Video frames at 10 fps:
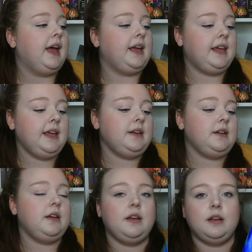
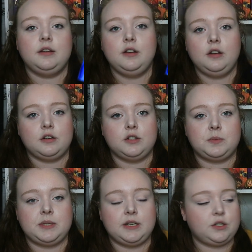Again, not
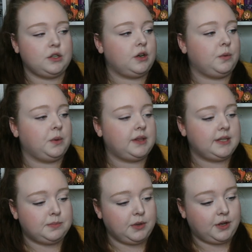100% sure what
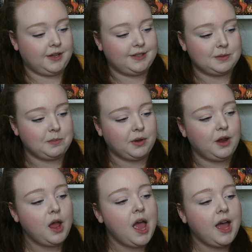this book is about.